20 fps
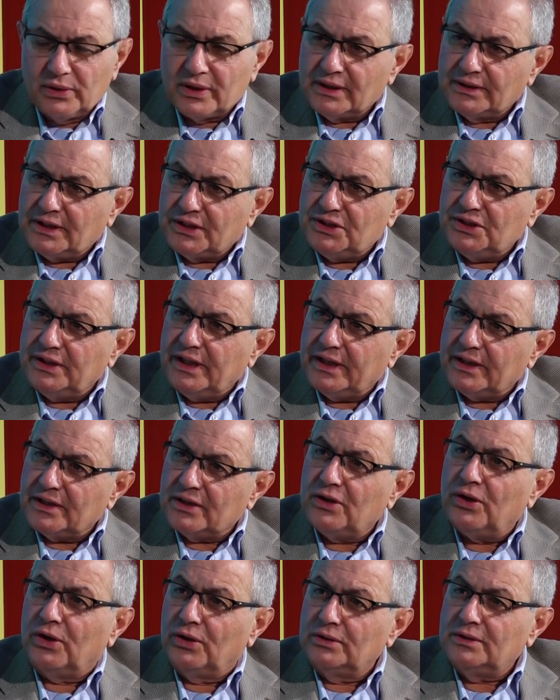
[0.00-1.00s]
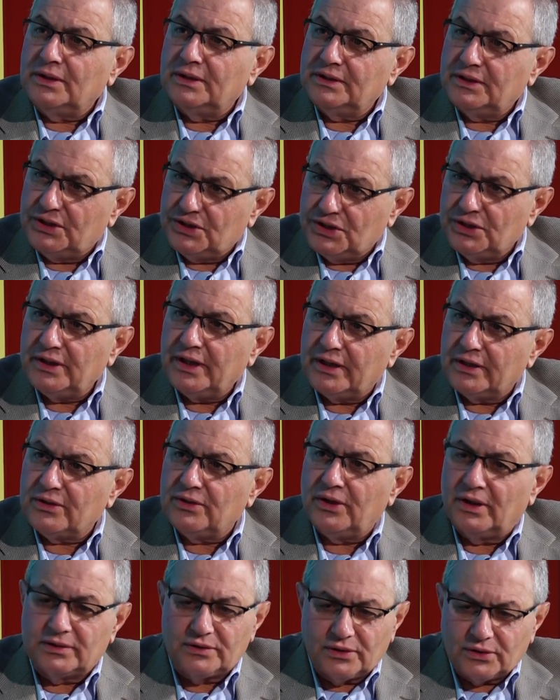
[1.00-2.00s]
look at the genetic code, and the
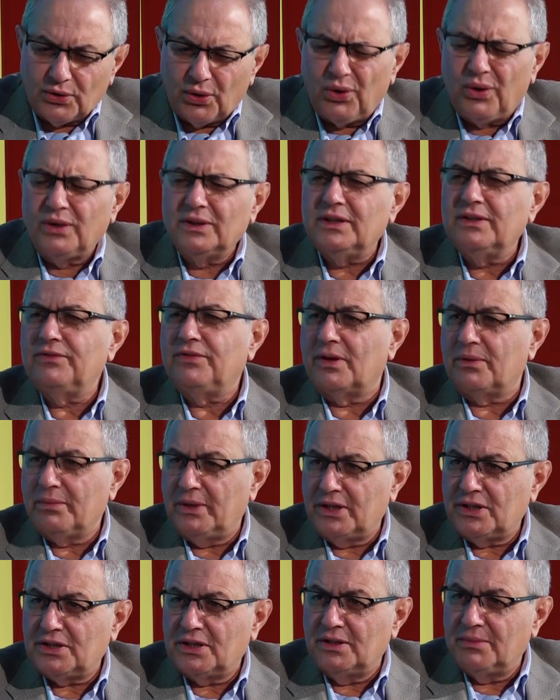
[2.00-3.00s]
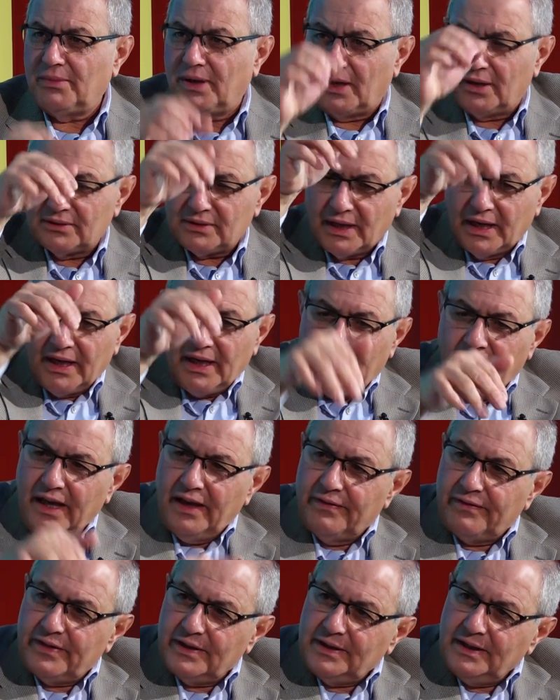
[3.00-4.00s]
genetic code has all the information about
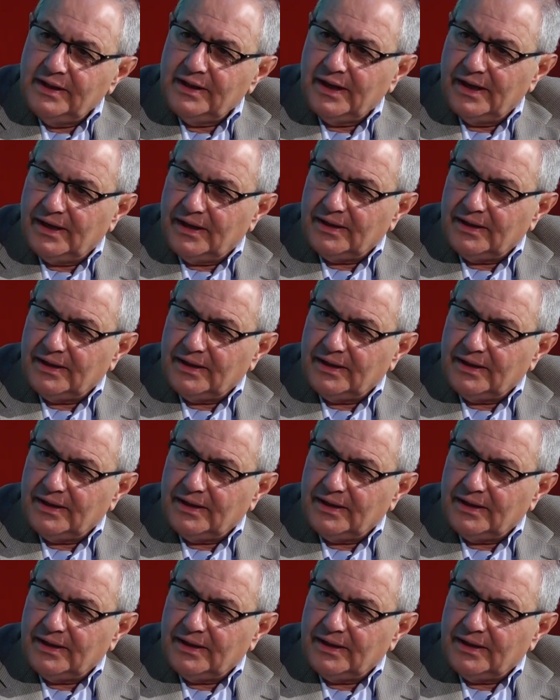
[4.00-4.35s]
everything